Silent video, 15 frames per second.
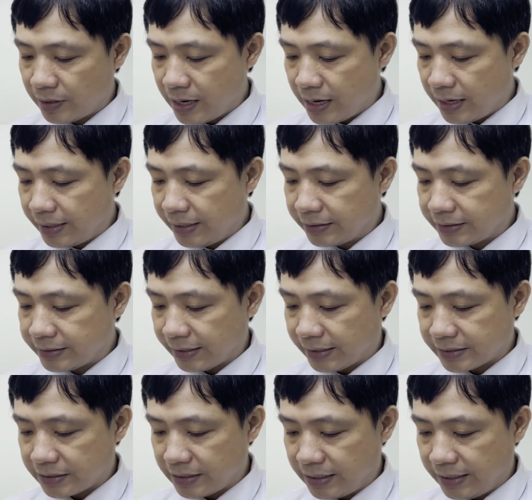read
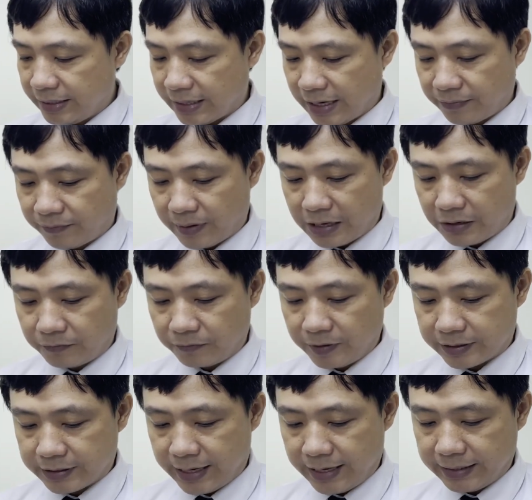just enough of the
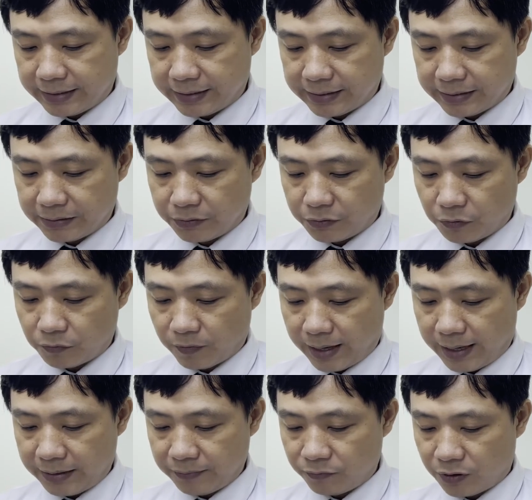text to
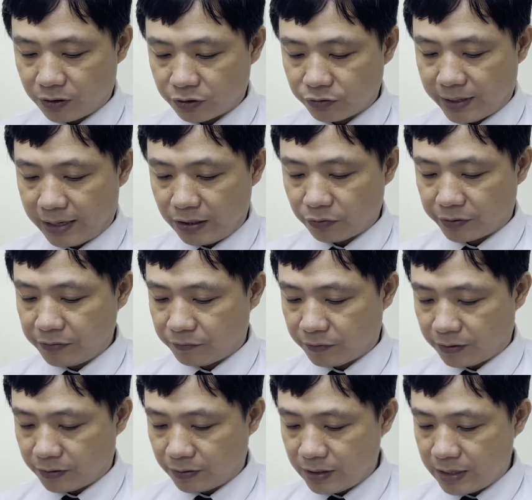find what you are looking
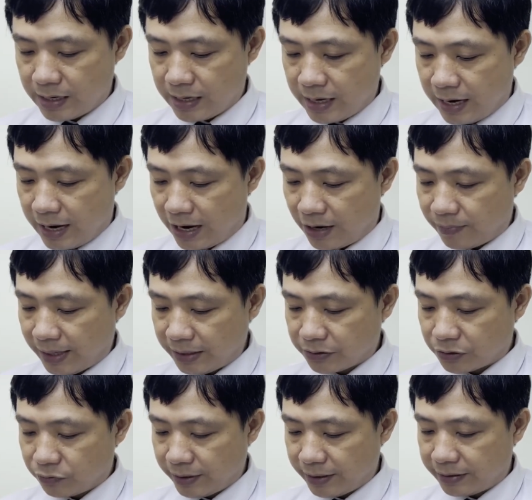for. How much
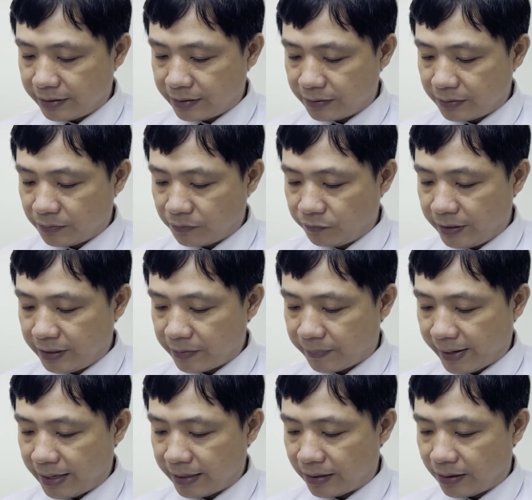you read will
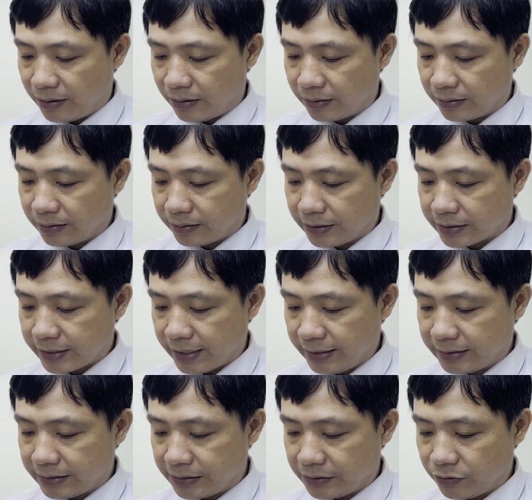depend on the
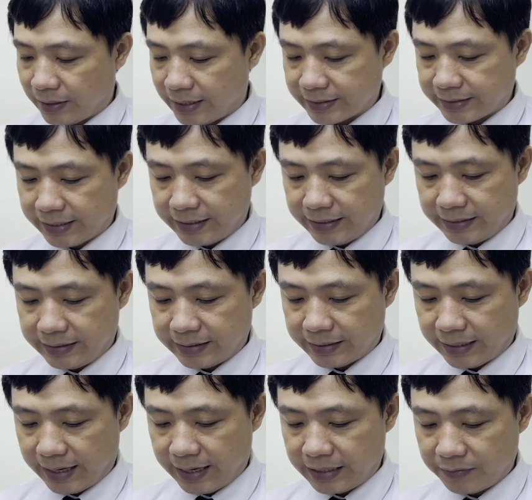text you are scanning
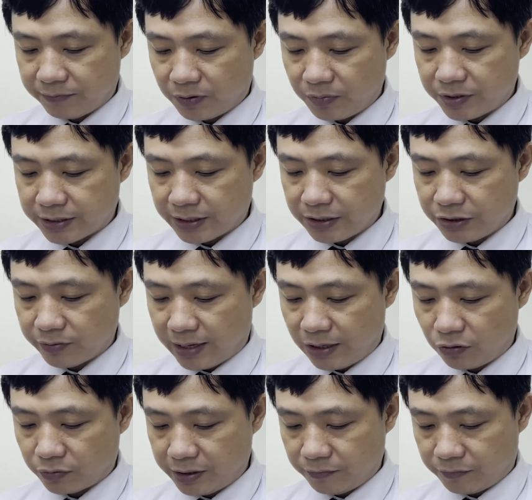and the information you are
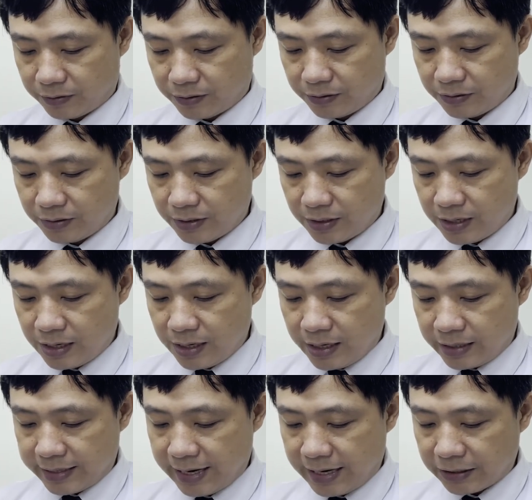looking for.
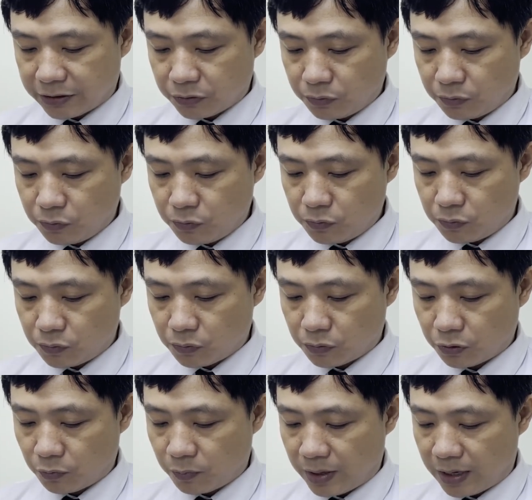There are 2
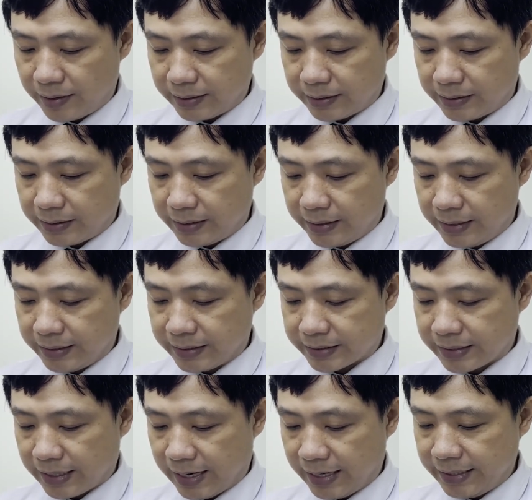groups of
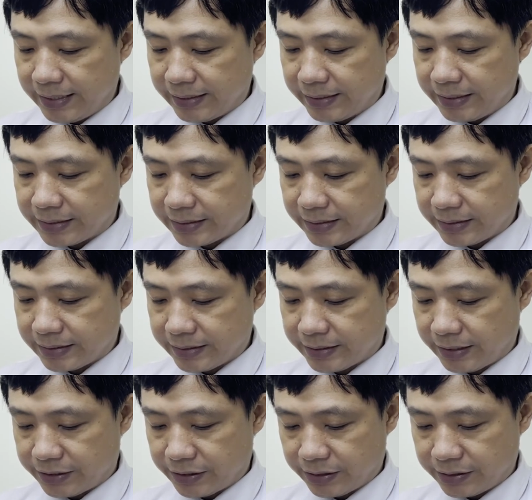exercise in this
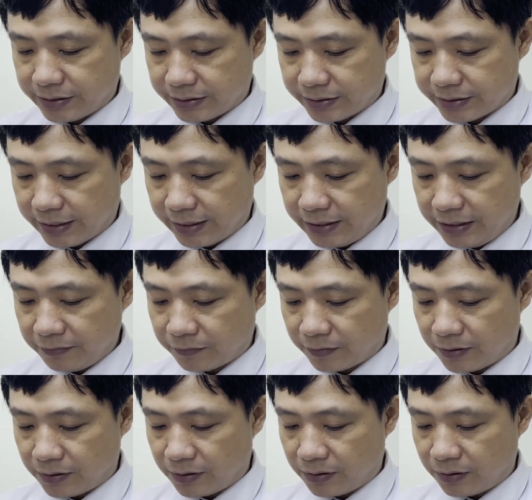section: scanning
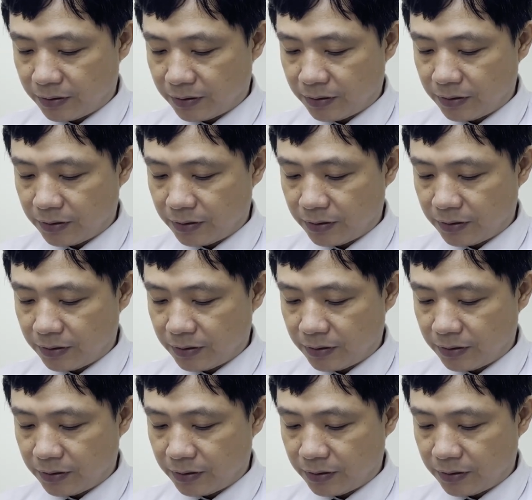for